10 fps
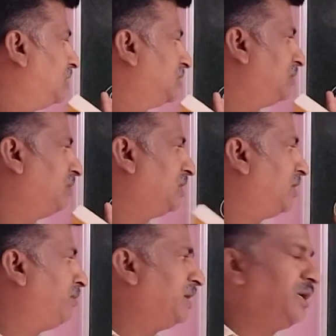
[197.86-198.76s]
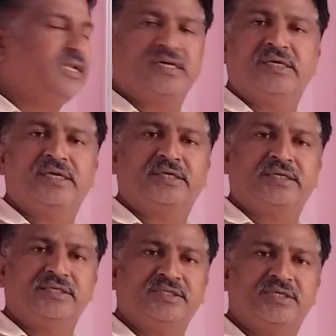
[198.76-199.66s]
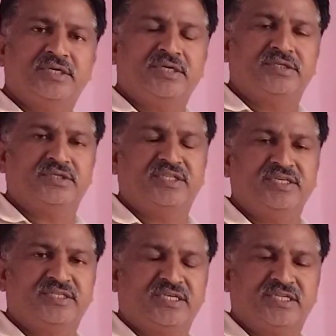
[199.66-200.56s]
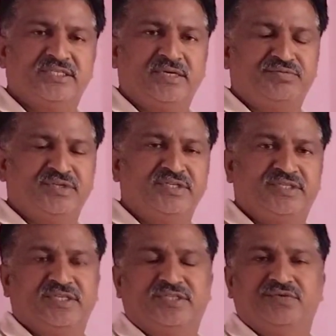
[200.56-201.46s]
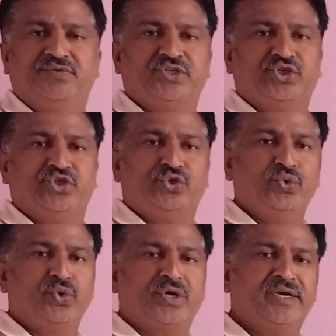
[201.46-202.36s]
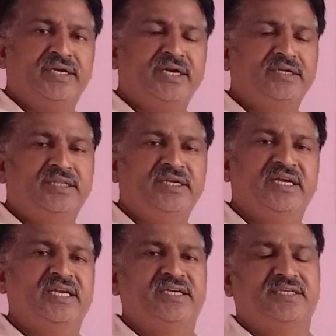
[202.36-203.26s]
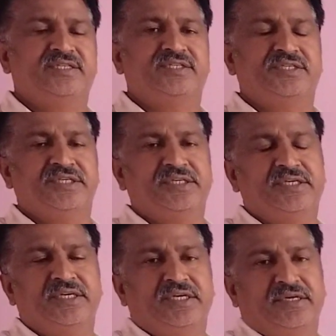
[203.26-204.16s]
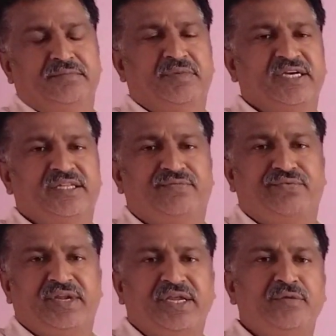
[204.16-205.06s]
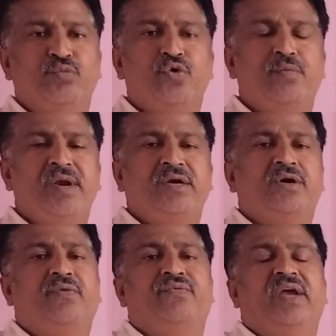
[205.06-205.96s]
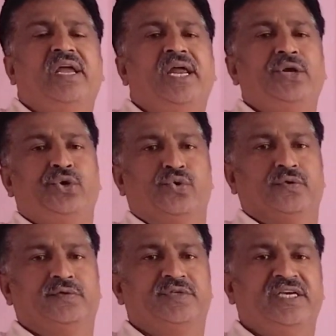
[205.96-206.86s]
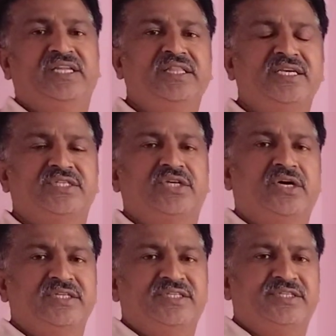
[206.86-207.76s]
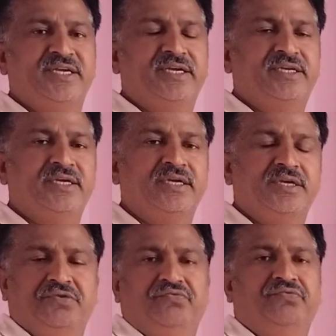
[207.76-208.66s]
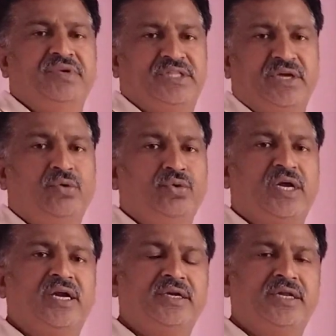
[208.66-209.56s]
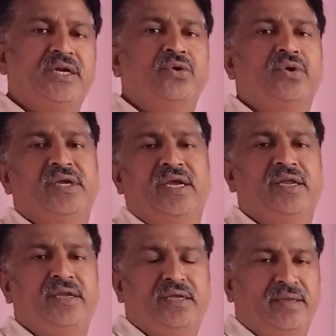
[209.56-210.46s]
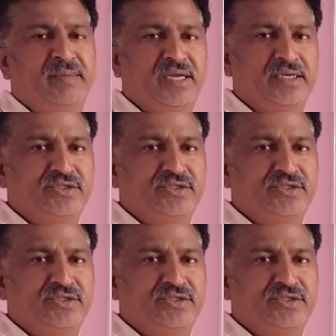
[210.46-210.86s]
So what are metallic conductors? So these are the substances which do conduct the electricity by the free movement of electrons in the solid state without undergoing any chemical